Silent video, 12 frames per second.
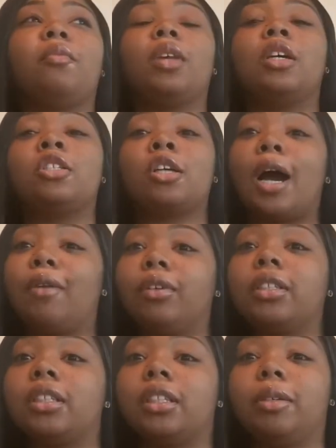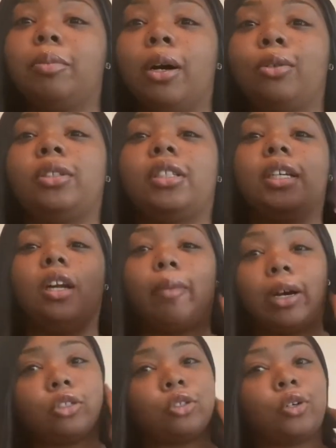so I recently posted on
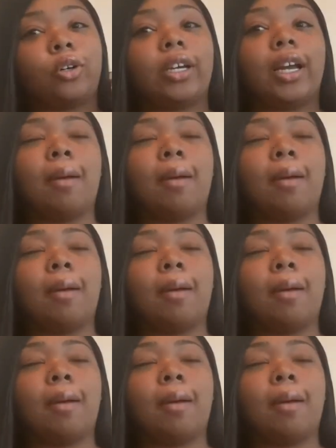my story.